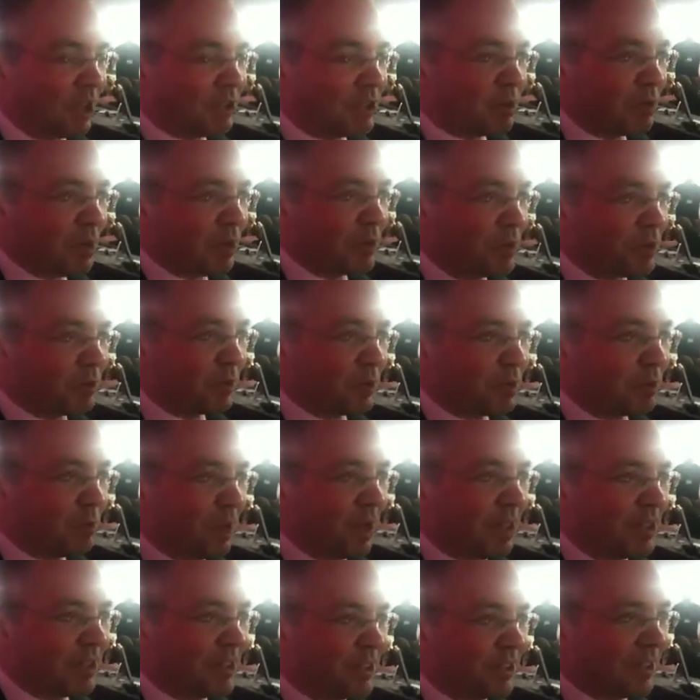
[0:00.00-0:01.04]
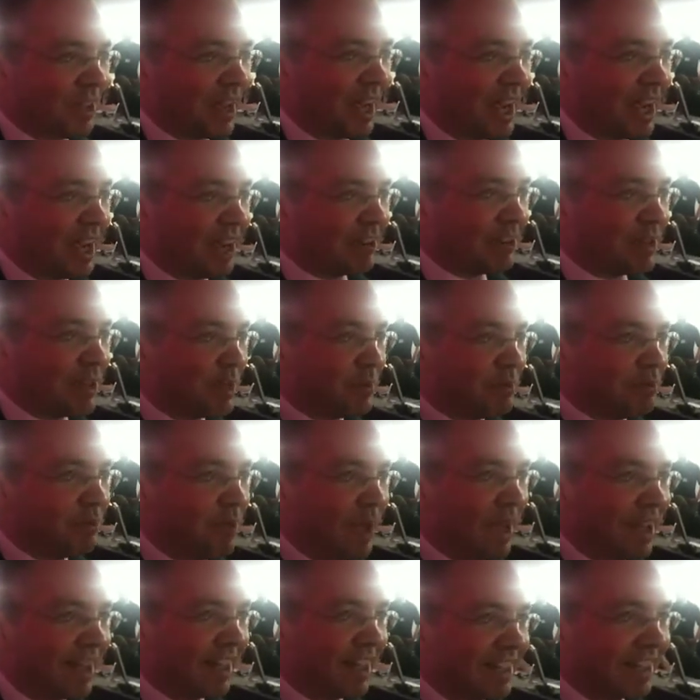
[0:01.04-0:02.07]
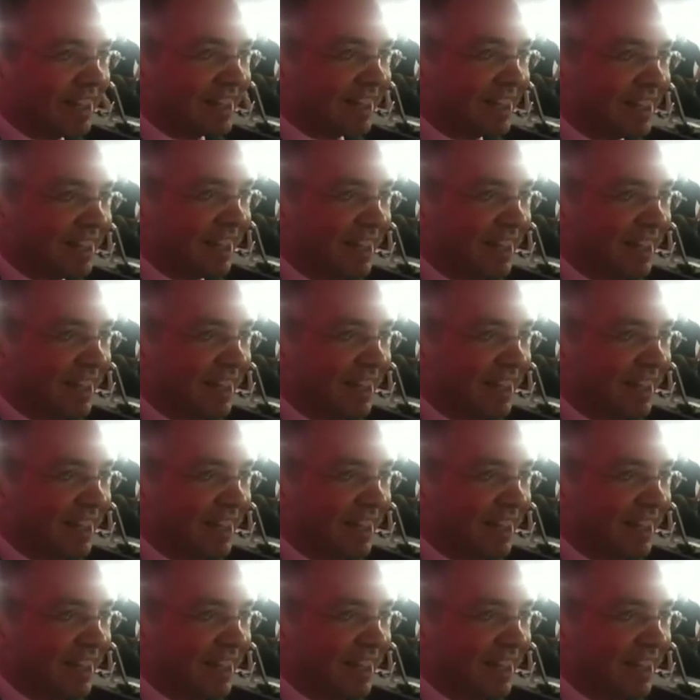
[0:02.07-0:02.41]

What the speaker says: suppose it will depend on how compelling